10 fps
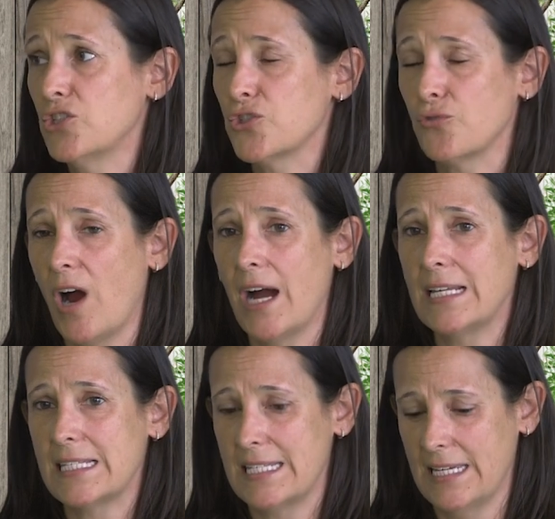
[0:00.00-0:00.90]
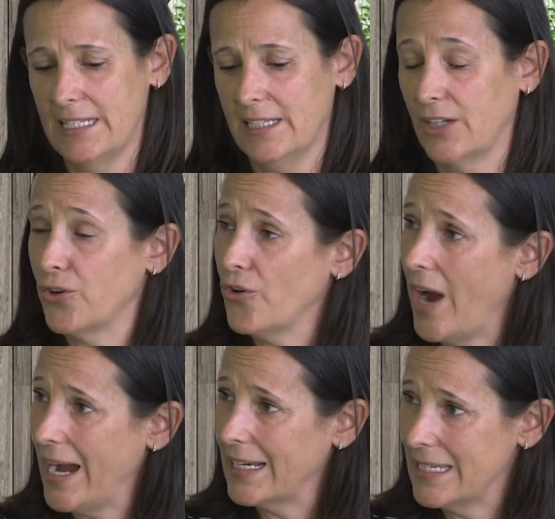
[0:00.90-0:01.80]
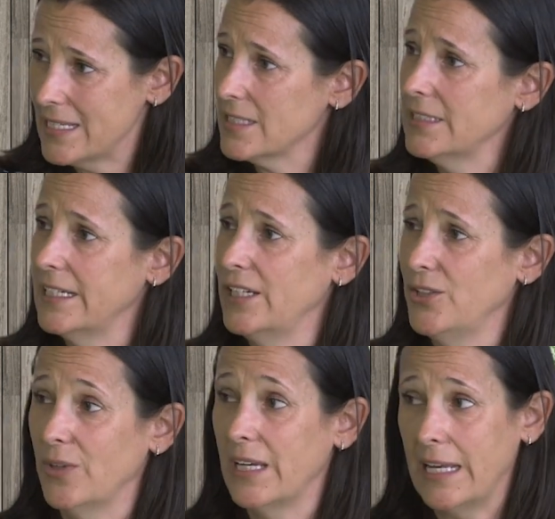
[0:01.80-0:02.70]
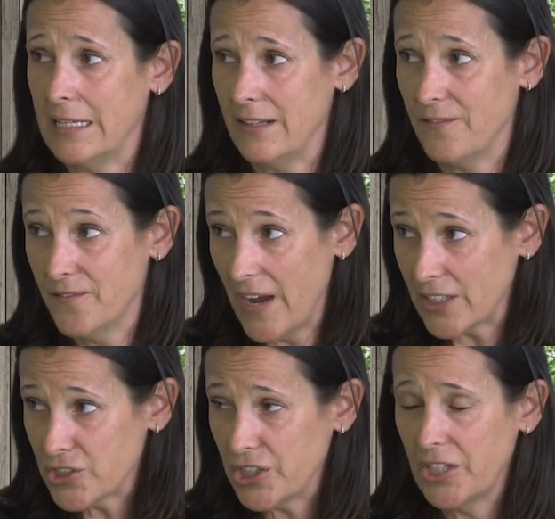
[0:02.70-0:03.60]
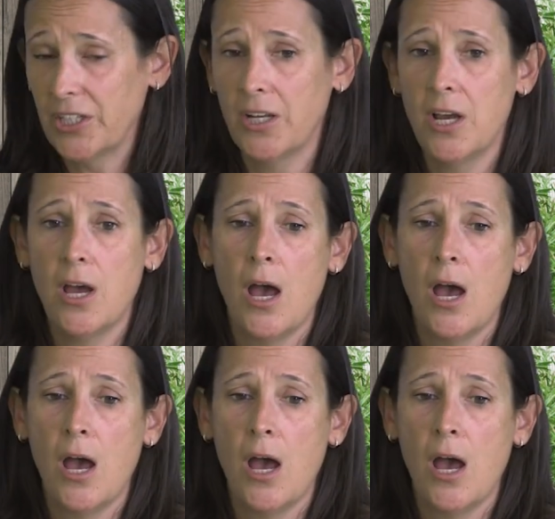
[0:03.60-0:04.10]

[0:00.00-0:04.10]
Dry skin can crack easily. You can get an infection.